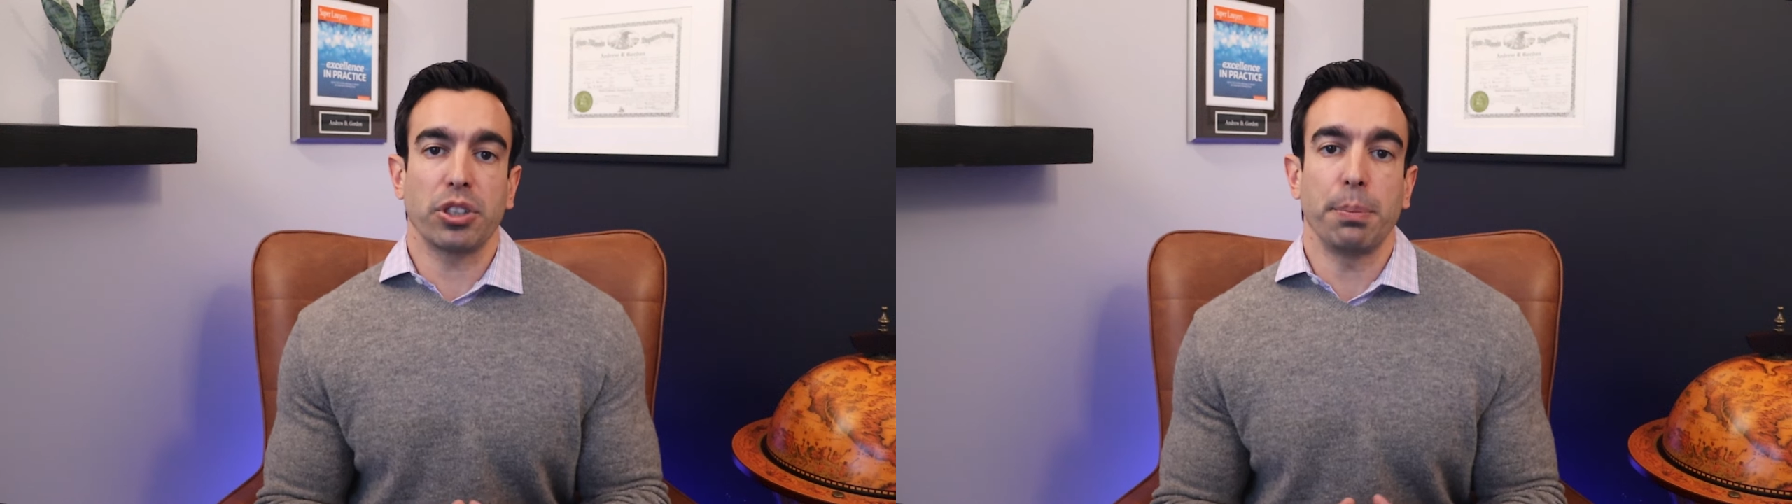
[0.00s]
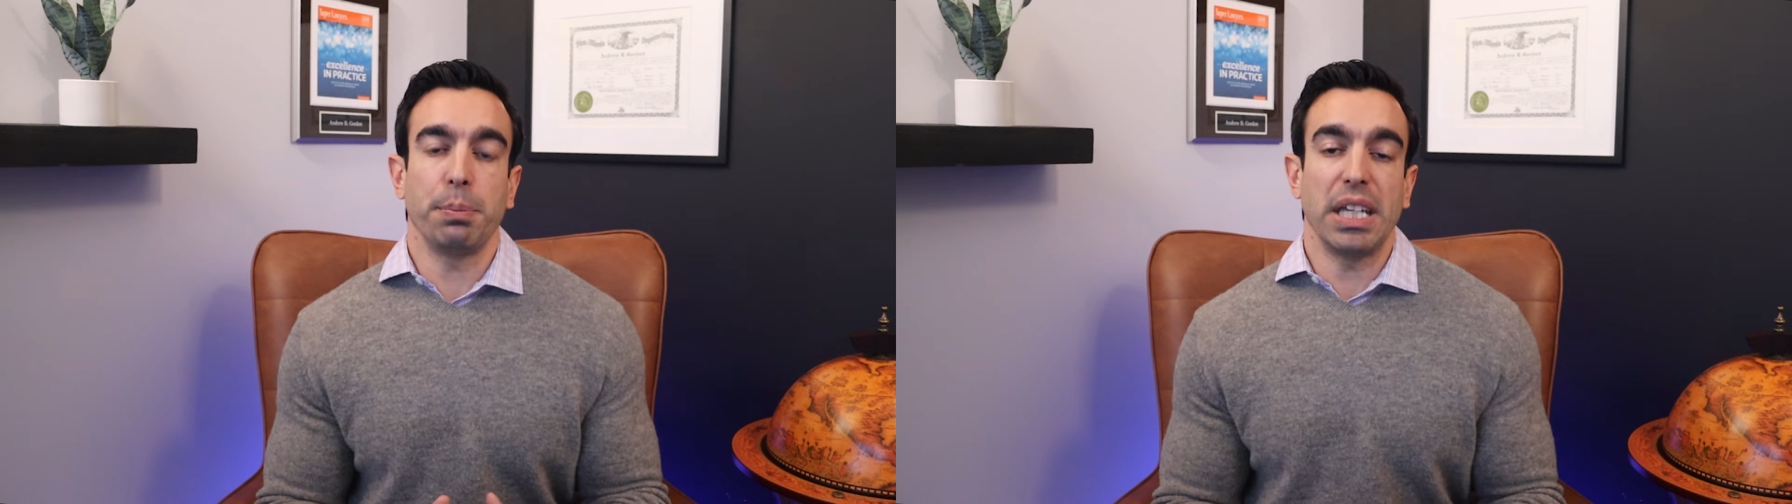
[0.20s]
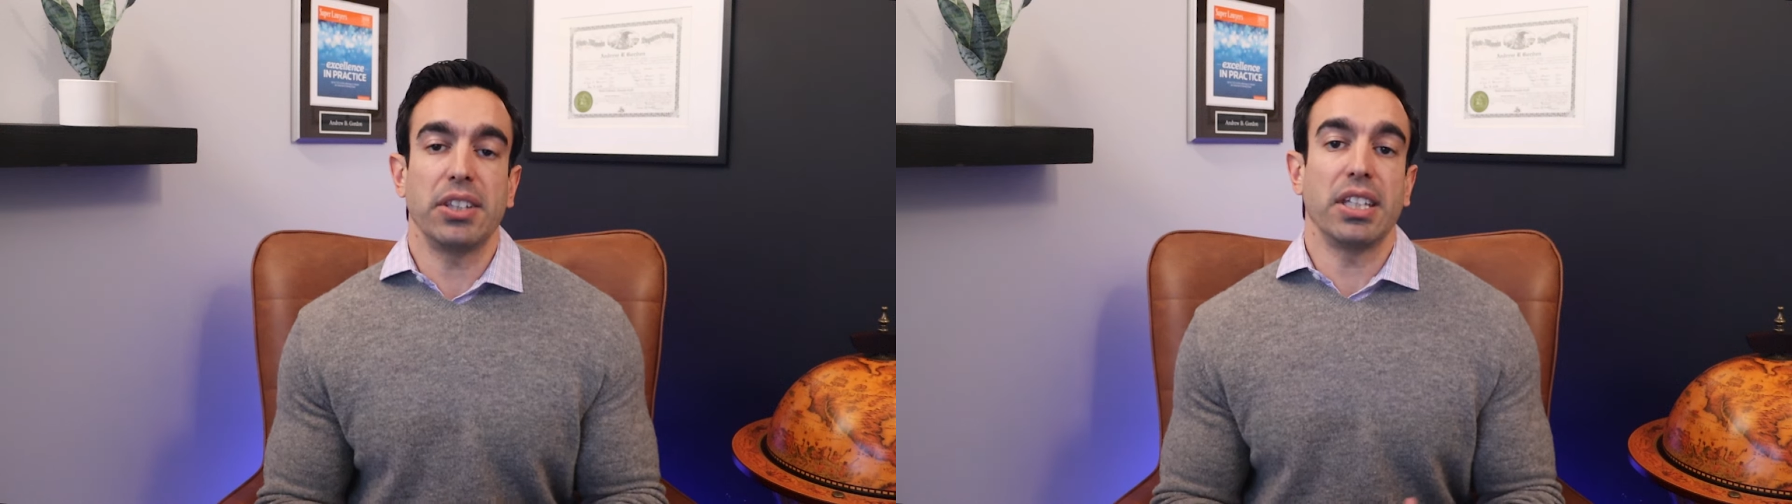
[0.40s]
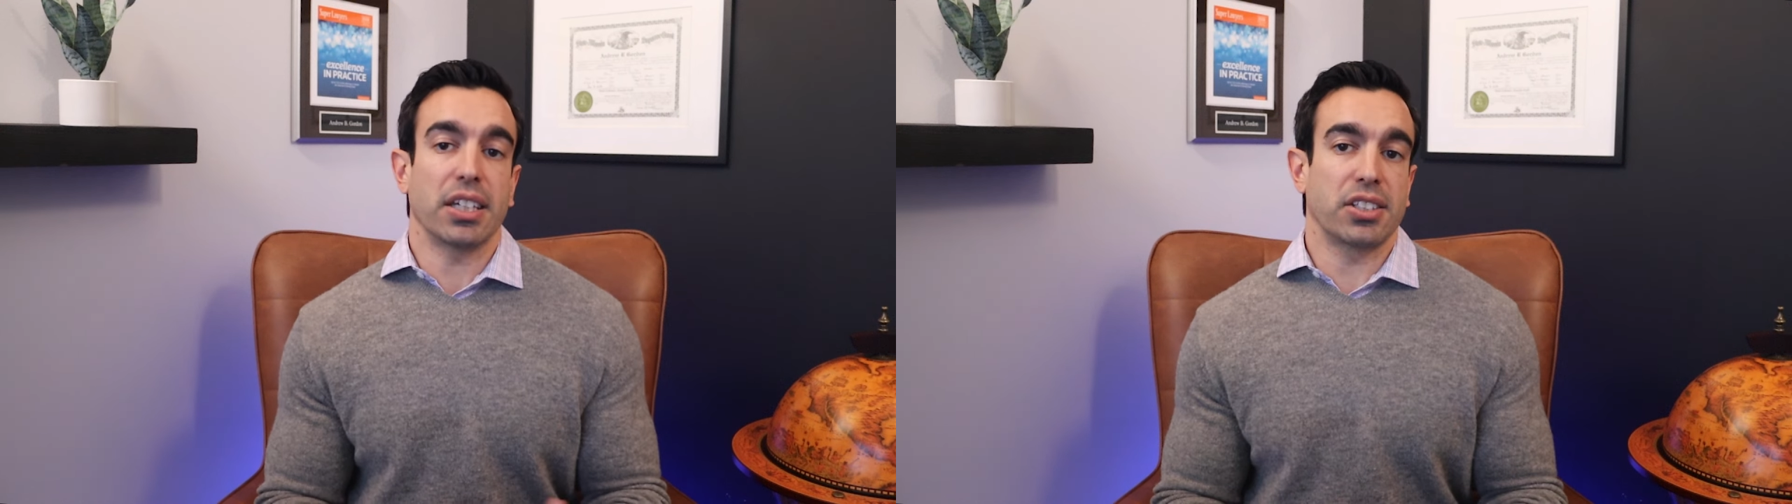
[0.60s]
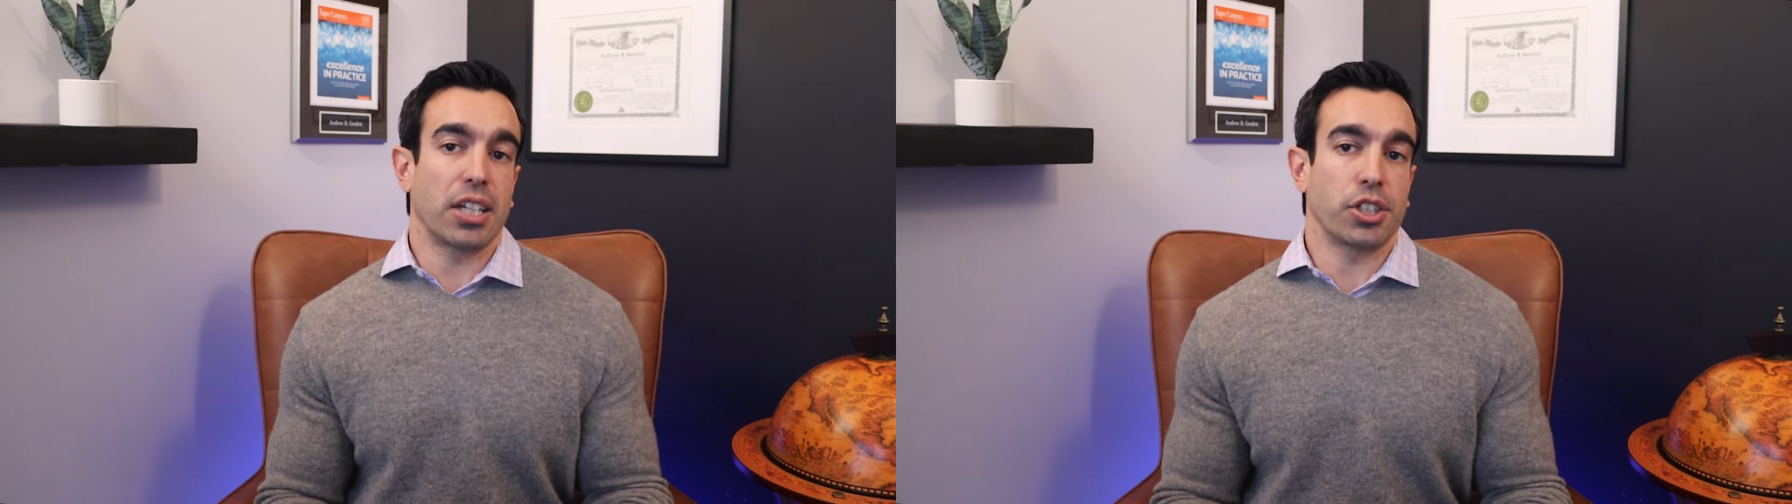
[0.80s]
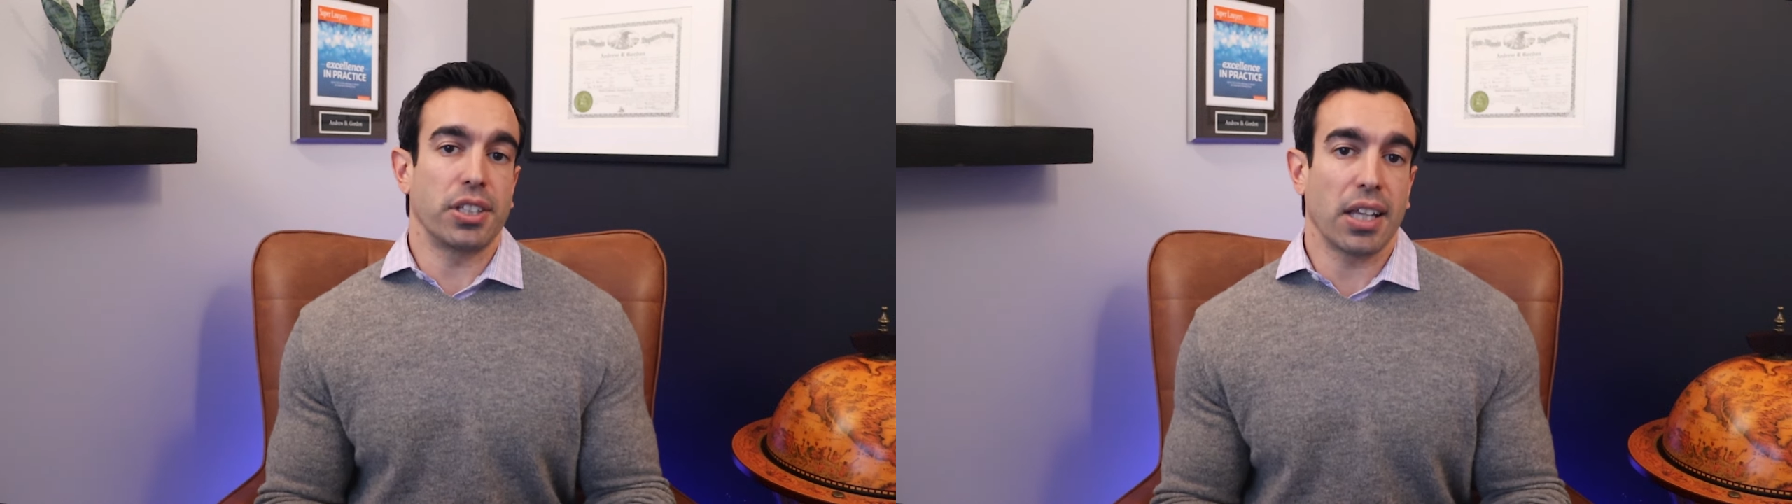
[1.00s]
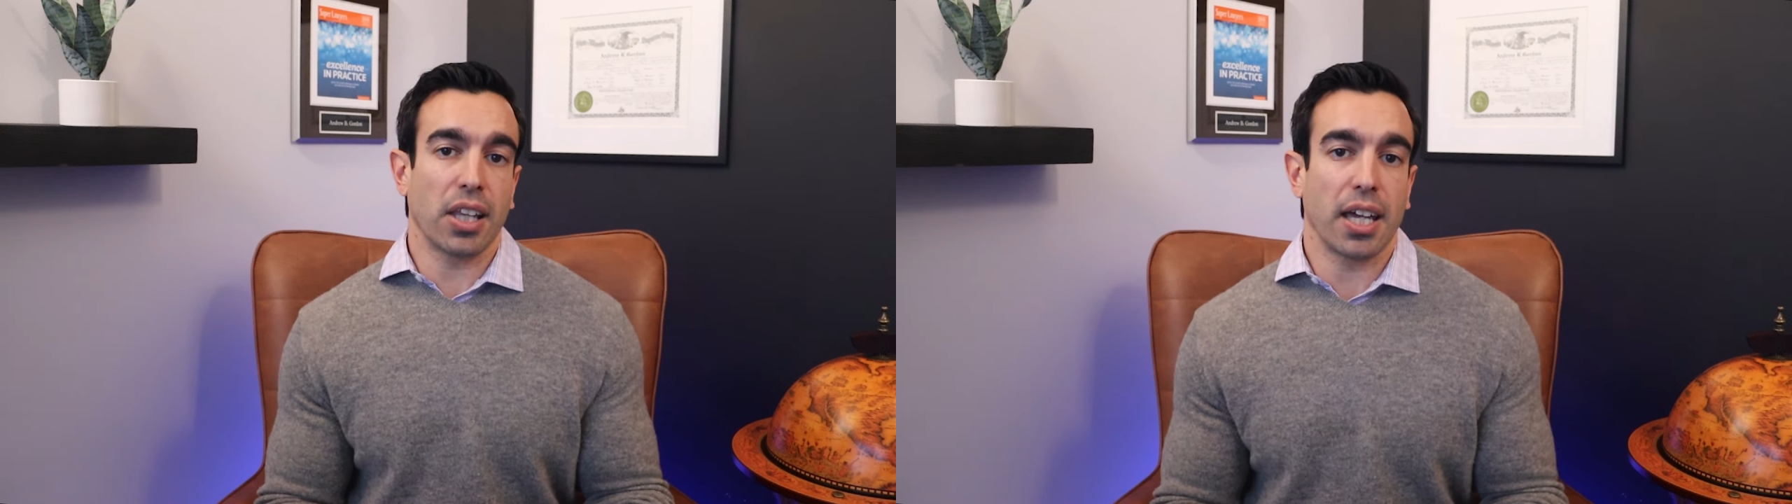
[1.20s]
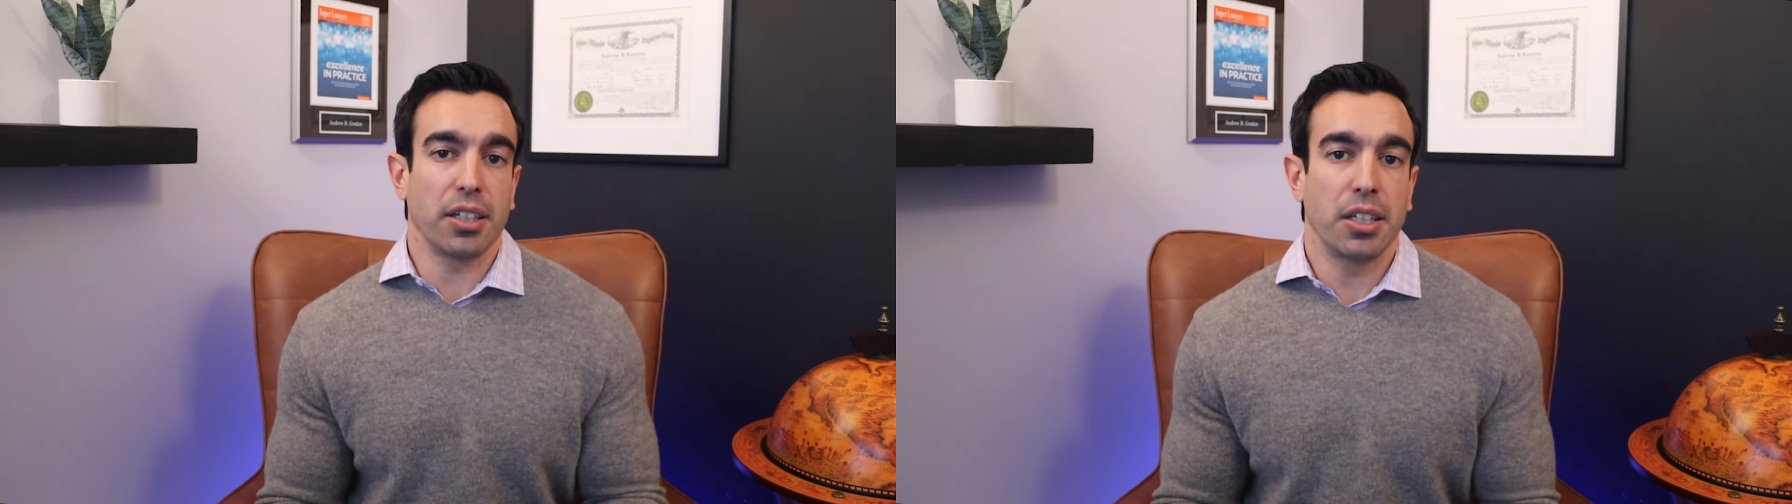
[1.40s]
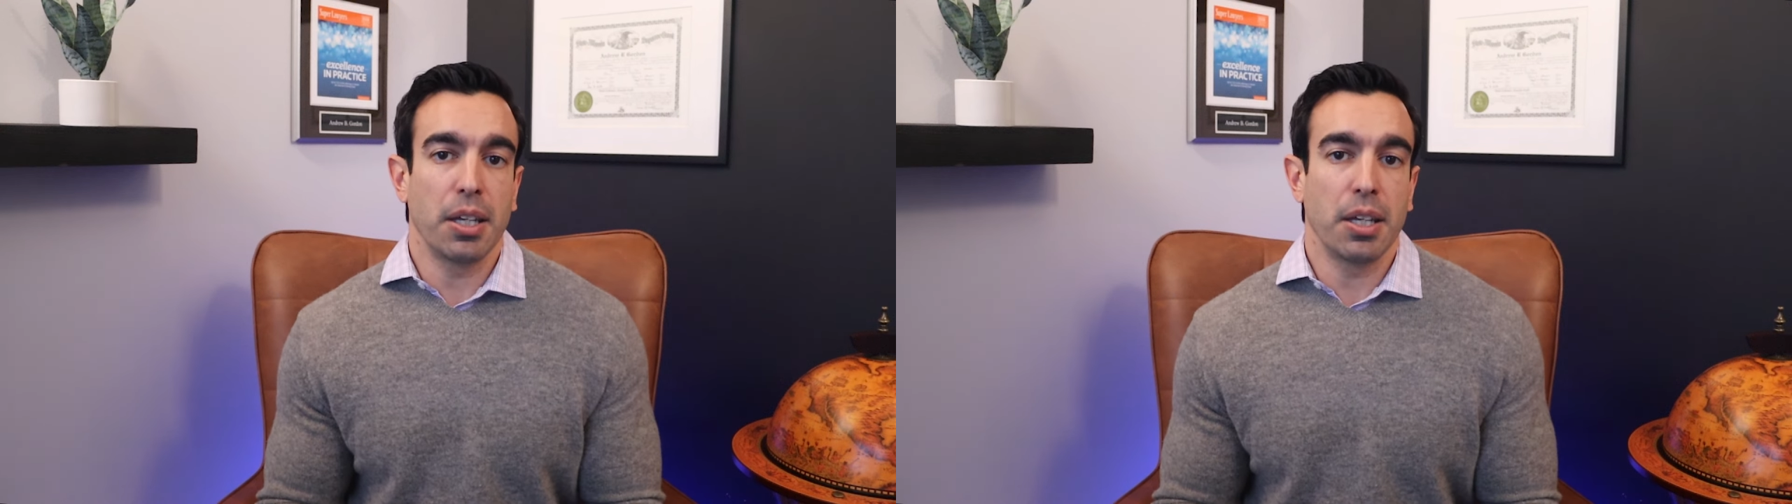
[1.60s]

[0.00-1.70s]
to meet the extension deadline,